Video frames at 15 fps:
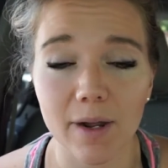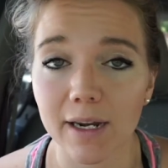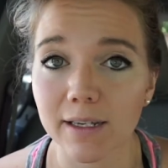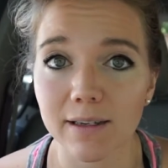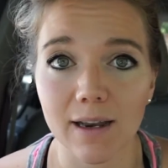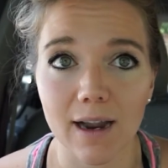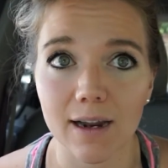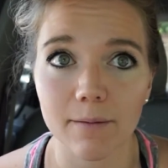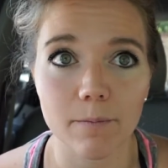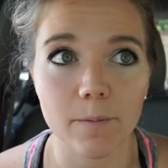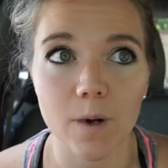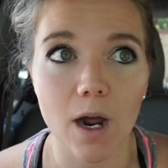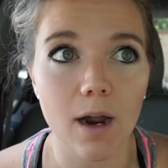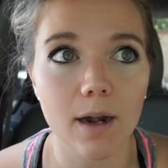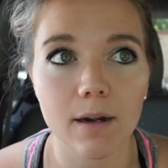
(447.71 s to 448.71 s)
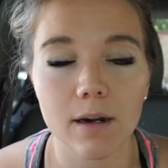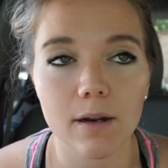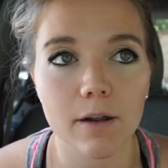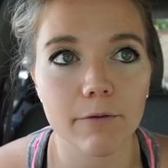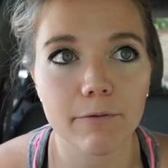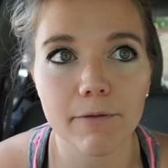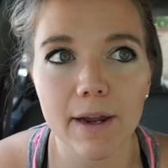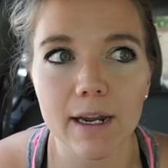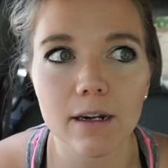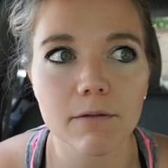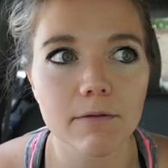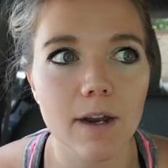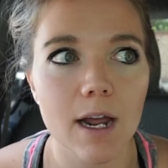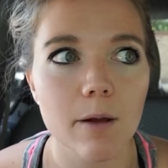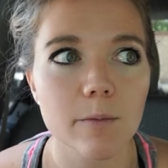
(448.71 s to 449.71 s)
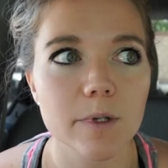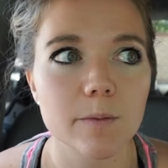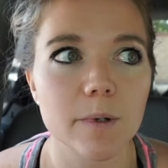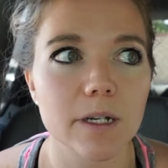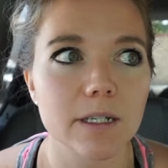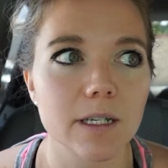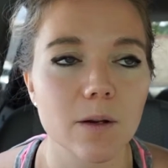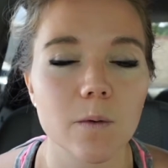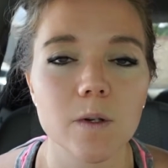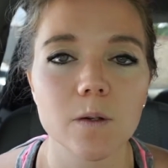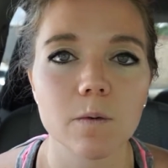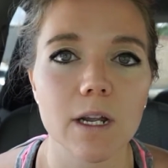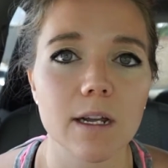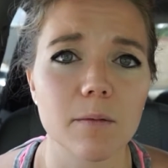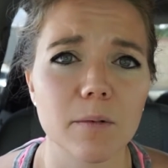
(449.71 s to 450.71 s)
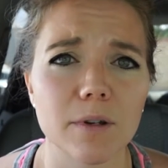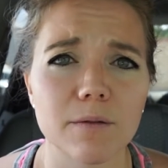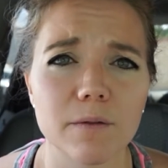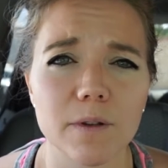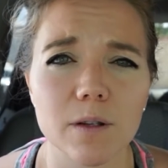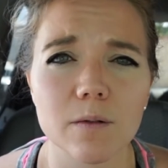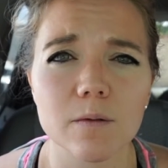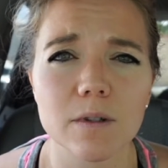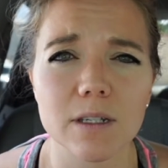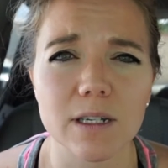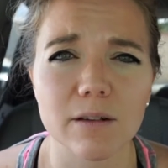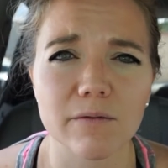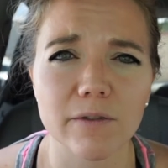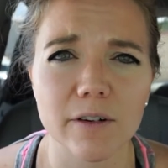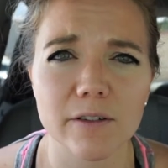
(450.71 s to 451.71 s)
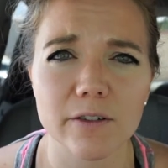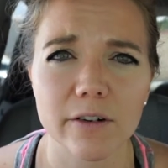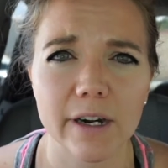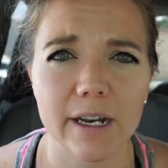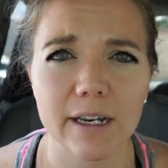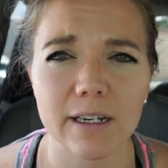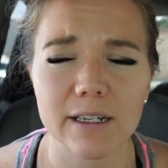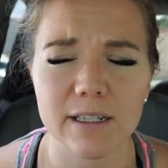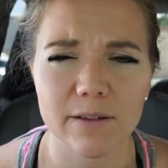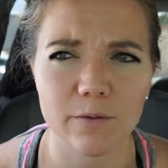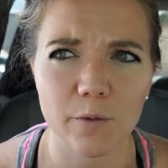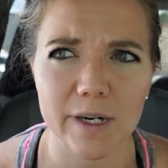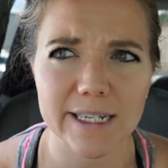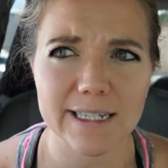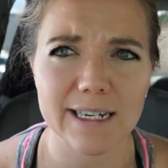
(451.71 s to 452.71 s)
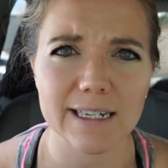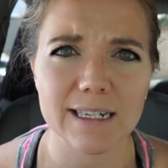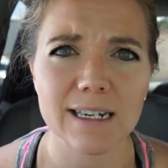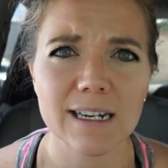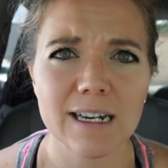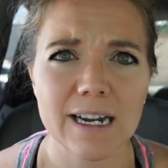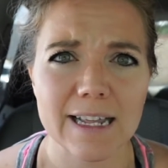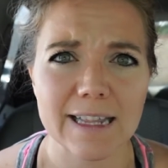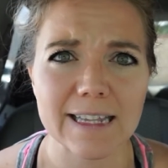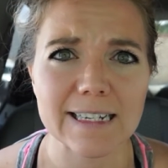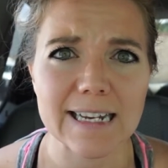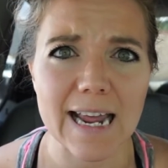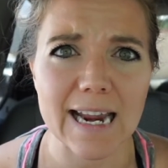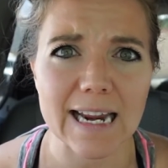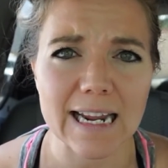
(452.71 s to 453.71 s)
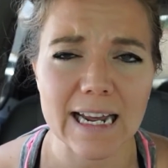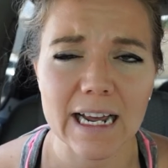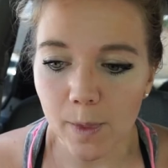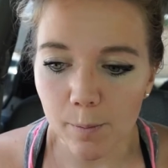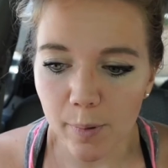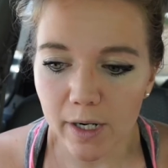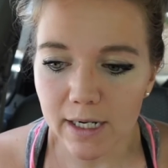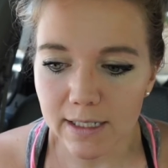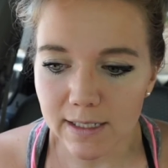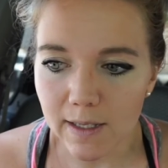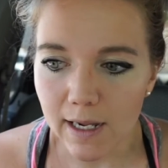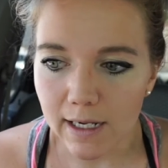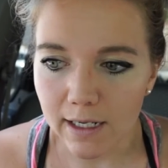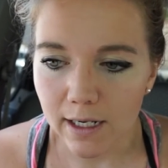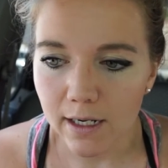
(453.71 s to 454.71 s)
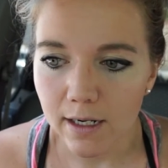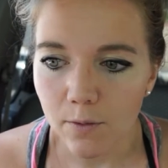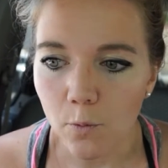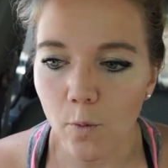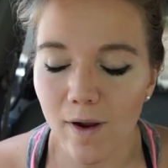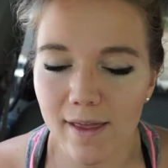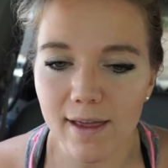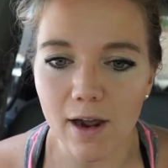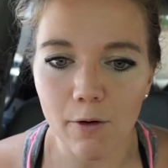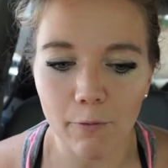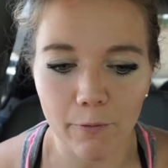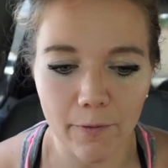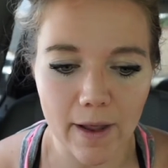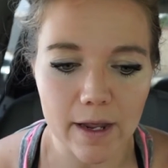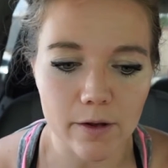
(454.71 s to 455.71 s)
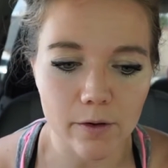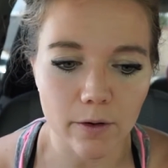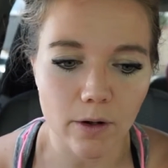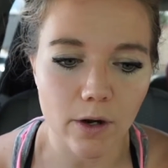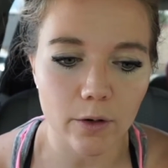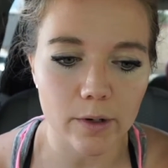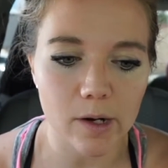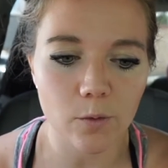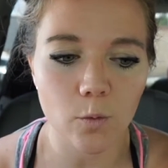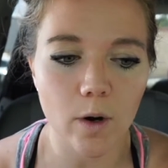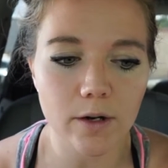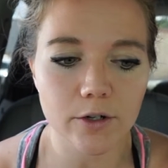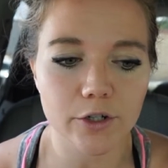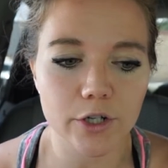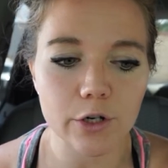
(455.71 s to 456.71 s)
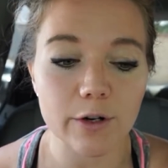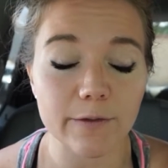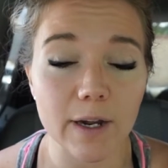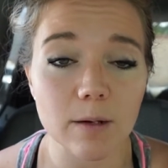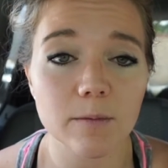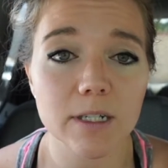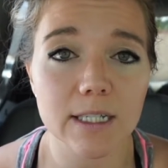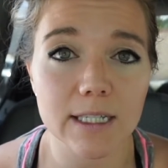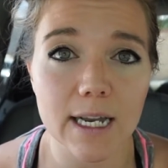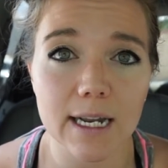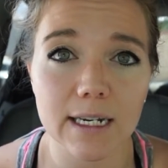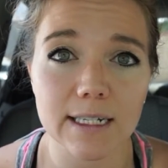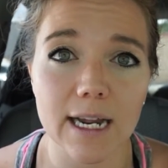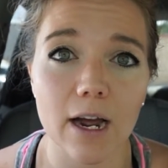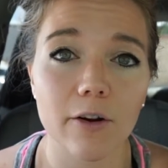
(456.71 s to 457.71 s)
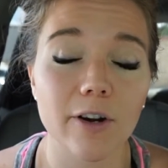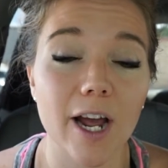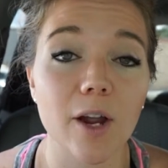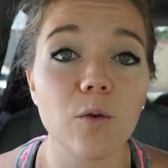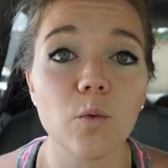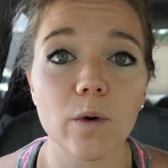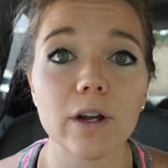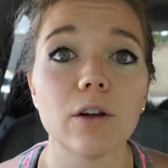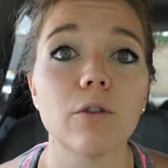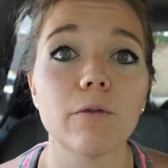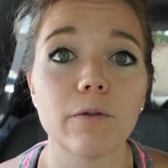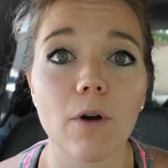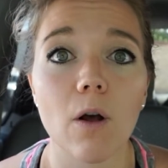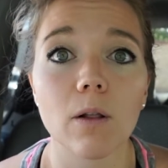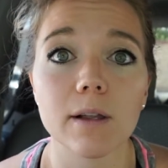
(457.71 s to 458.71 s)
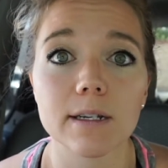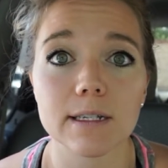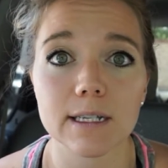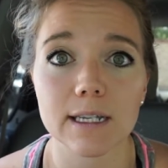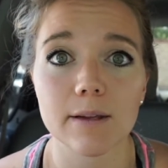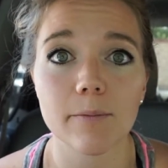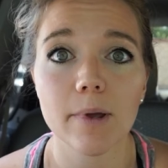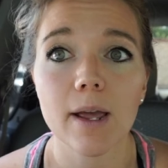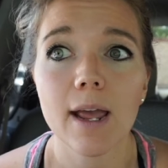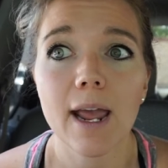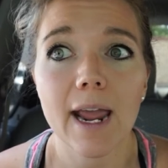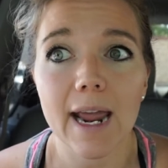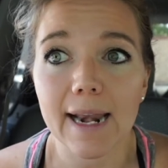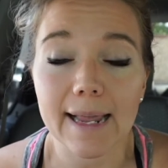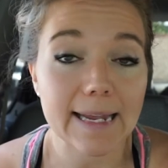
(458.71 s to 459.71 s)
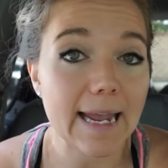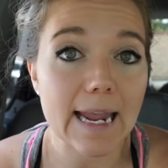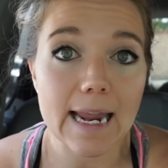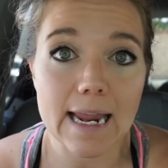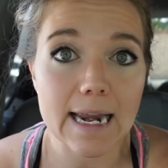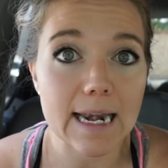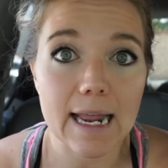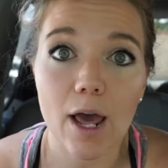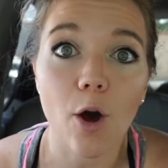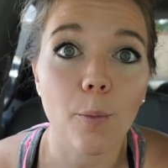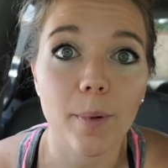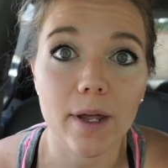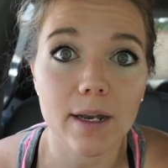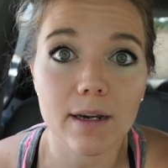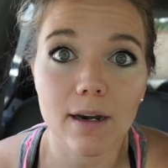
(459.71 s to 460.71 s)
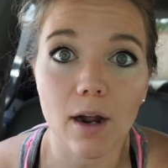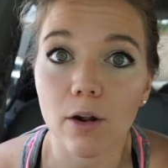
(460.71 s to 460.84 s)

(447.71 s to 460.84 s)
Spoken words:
I'm not a fan of naps because I always wake up confused and frustrated because I've wasted the day. But it's like without fail, around 1 or 2, if I'm sitting down, I will fall asleep and I can't help it.